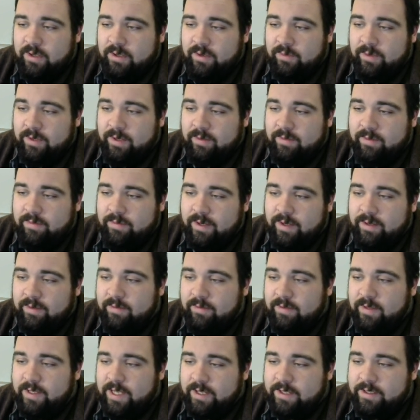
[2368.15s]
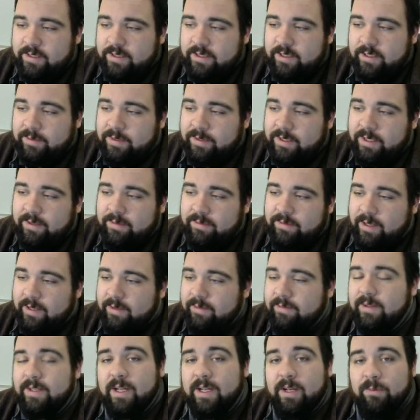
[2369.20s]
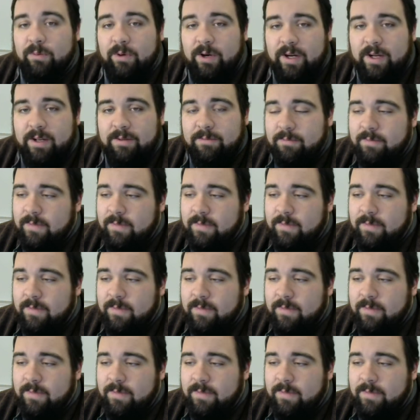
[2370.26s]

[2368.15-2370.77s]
We need to find Vx, so we need to find VIY.